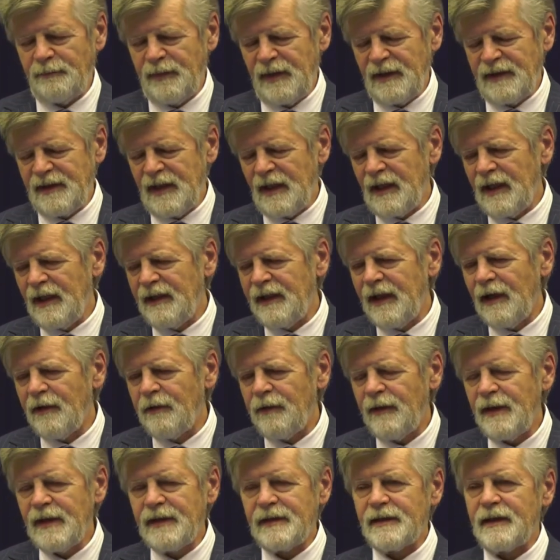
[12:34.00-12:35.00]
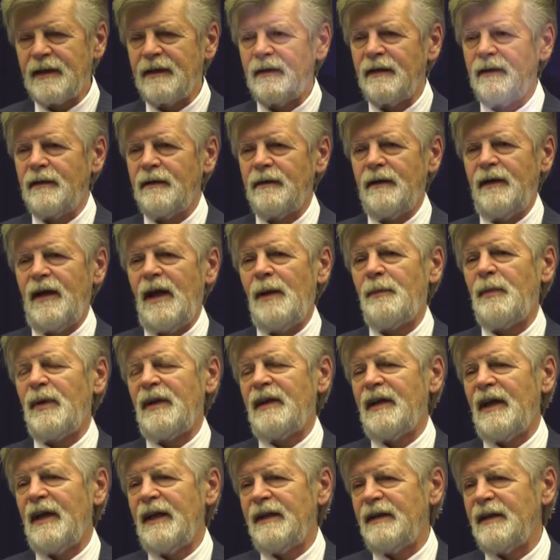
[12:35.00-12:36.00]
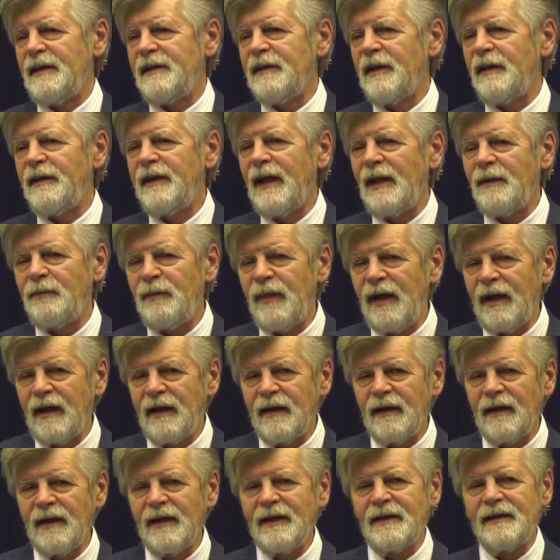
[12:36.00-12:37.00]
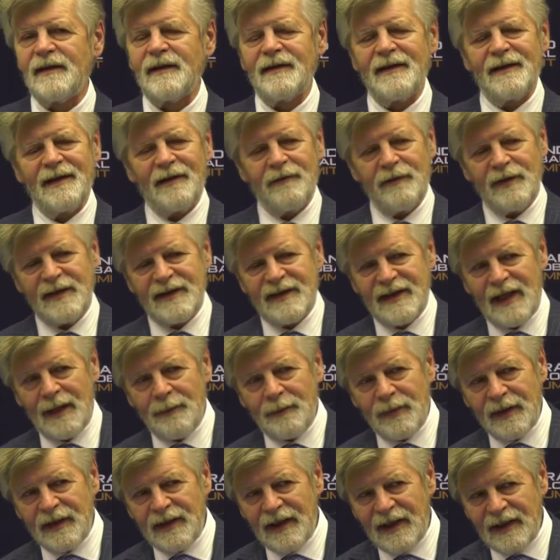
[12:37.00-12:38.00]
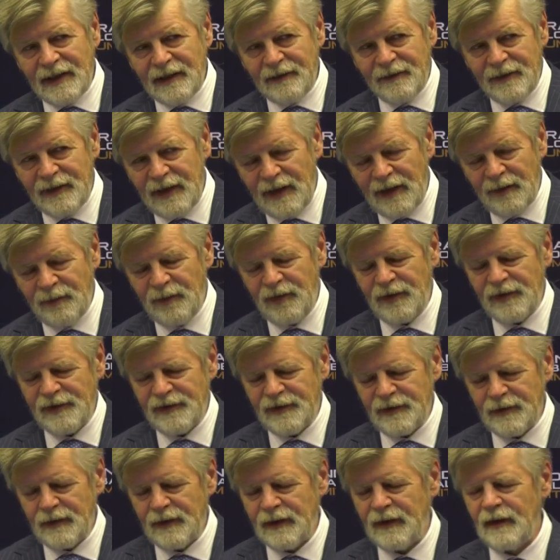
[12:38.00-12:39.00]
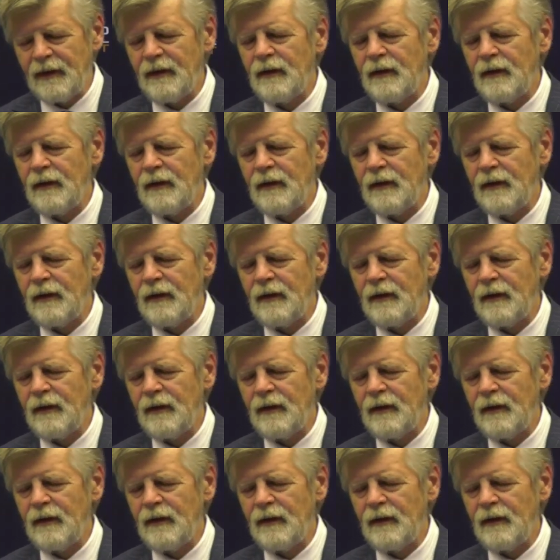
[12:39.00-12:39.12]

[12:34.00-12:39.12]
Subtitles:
basically their risk appetite is not that big as the risk appetite of another person.